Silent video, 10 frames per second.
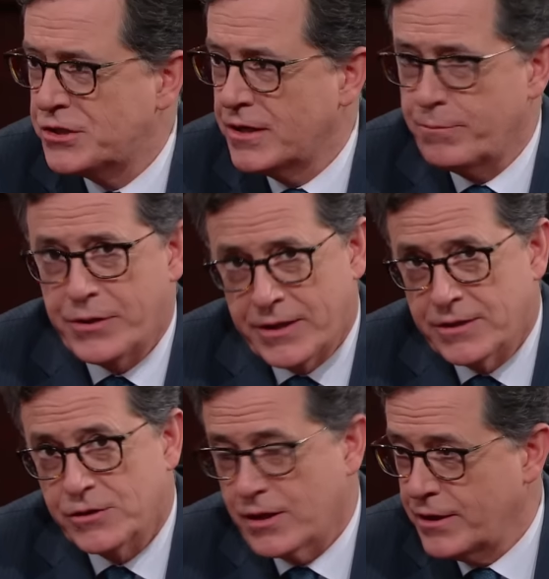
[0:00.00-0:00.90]
it
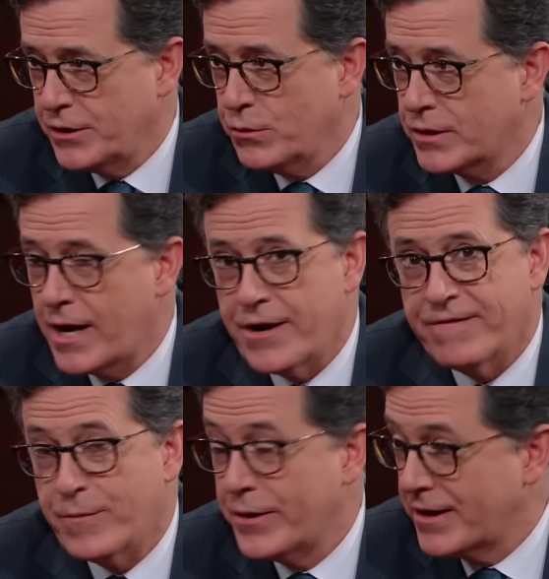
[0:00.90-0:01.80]
because you were kind enough
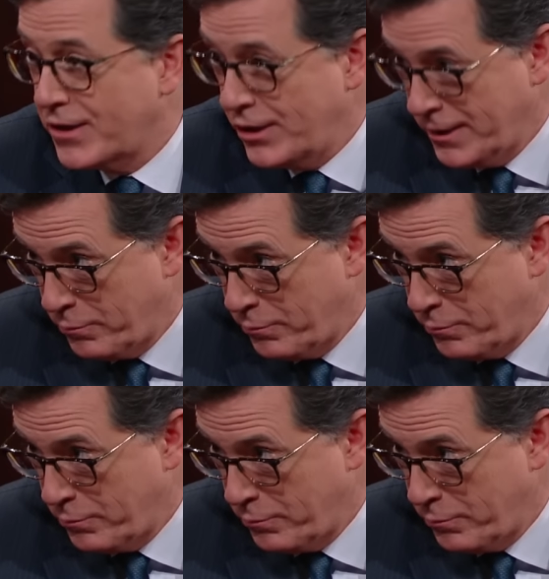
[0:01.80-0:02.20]
to bring a clip.